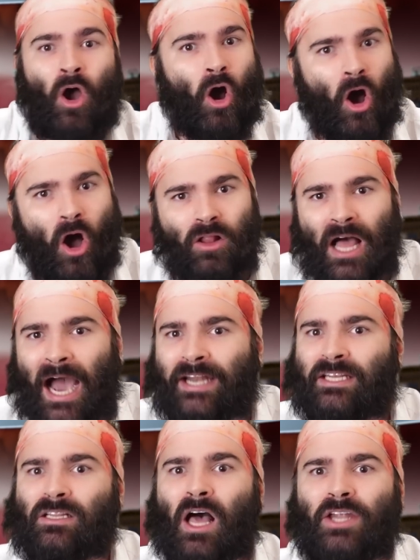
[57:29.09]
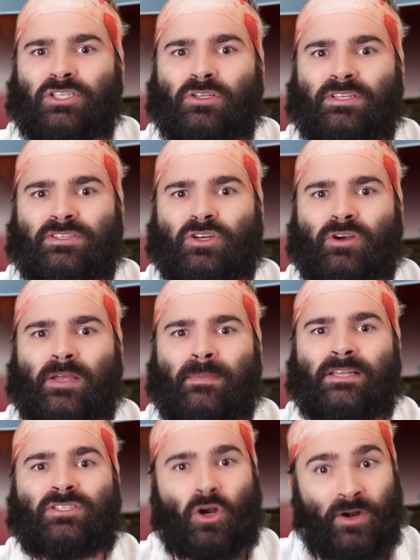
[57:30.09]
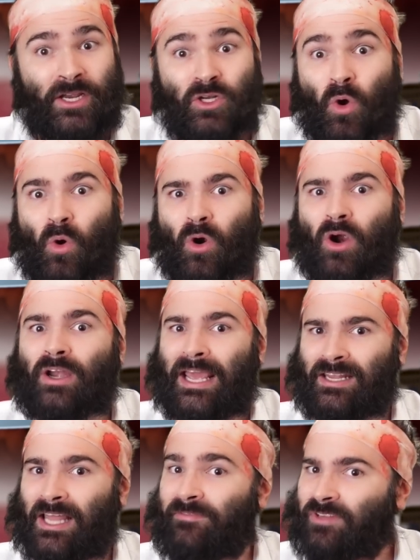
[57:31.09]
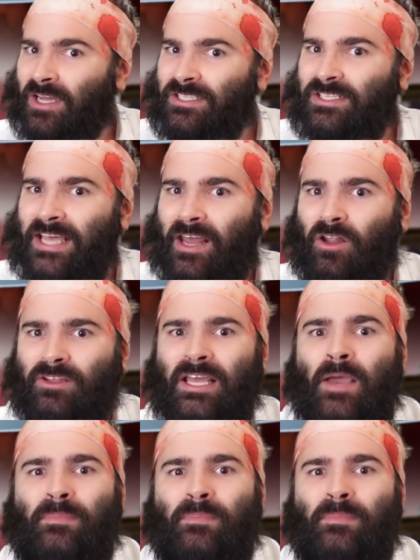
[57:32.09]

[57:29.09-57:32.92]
All ideological disagreements are ignored and left unsettled